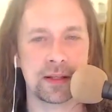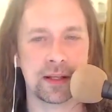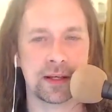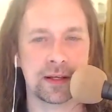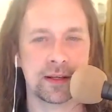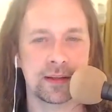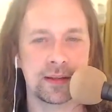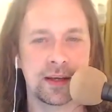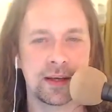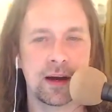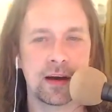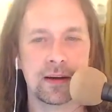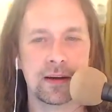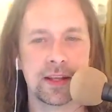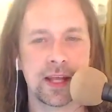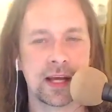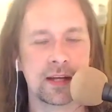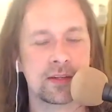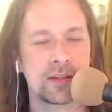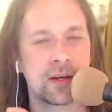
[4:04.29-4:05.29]
the the heart
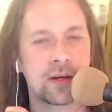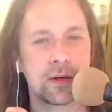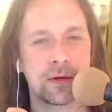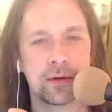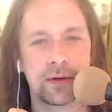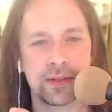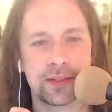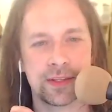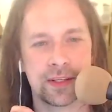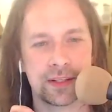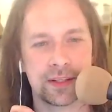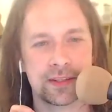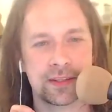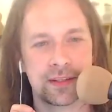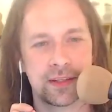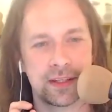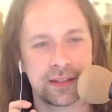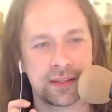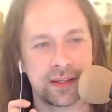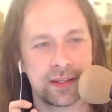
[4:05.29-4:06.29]
of that show is this
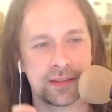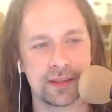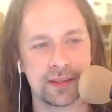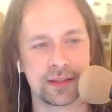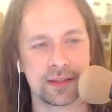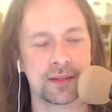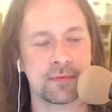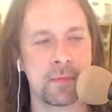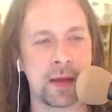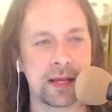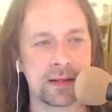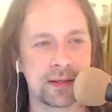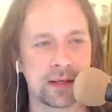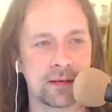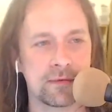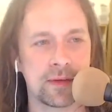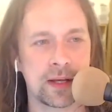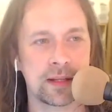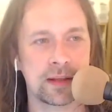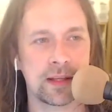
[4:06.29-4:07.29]
this it's this amazing
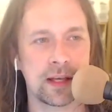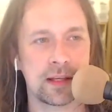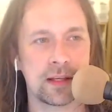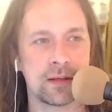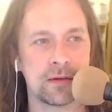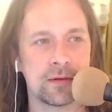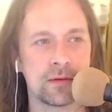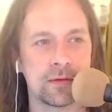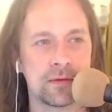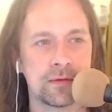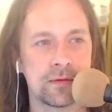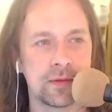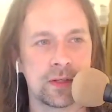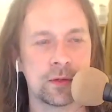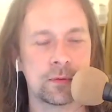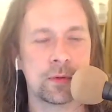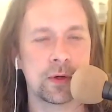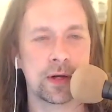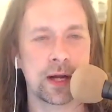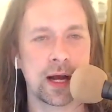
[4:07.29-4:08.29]
event that you
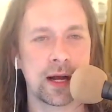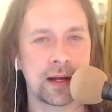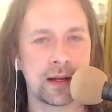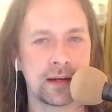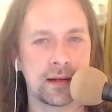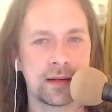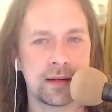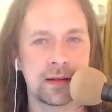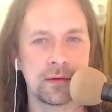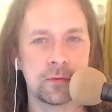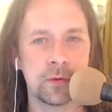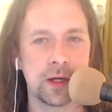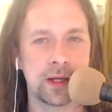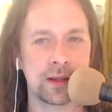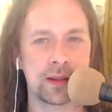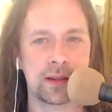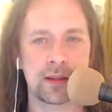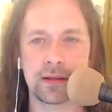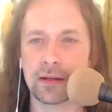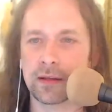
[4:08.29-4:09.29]
you put on
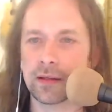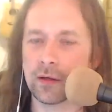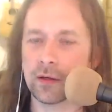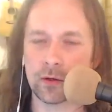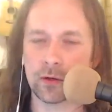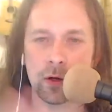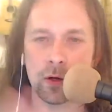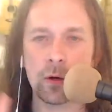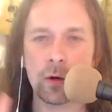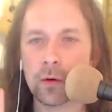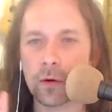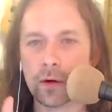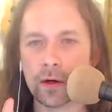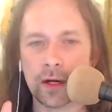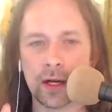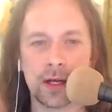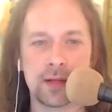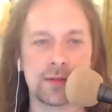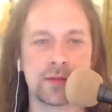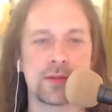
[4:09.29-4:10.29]
with your
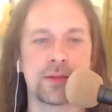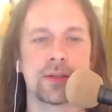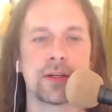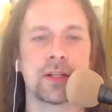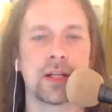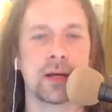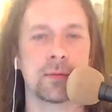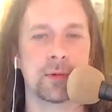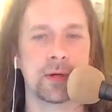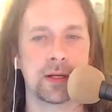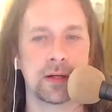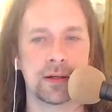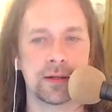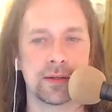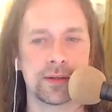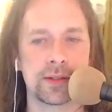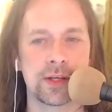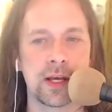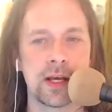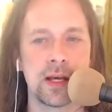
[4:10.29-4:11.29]
co-organizers and
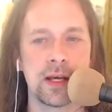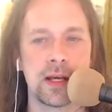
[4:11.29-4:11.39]
collaborators,